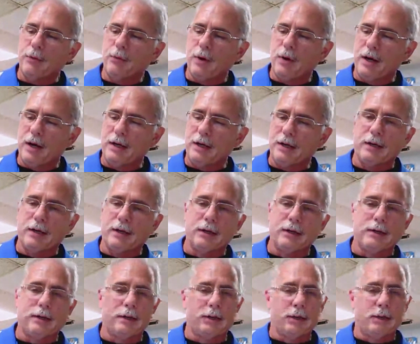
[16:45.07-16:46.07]
way
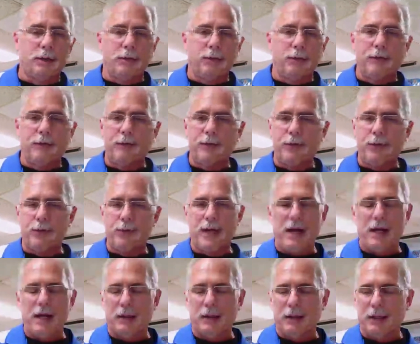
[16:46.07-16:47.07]
to review
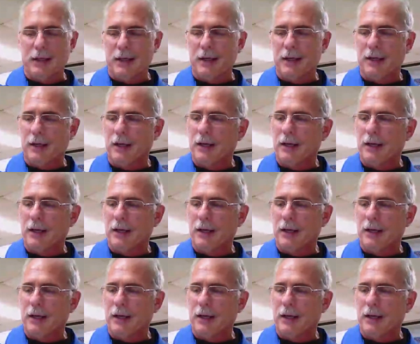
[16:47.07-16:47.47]
daily,